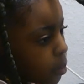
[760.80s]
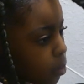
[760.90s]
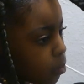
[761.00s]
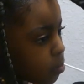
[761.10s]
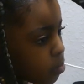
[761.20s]
I
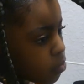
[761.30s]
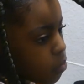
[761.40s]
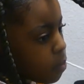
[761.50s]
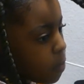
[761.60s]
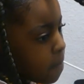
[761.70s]
make
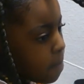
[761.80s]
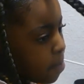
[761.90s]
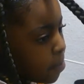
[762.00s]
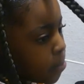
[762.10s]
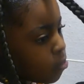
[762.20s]
mine all
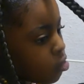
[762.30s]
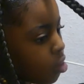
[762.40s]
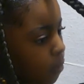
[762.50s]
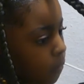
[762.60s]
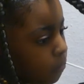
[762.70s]
the
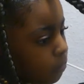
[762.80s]
time.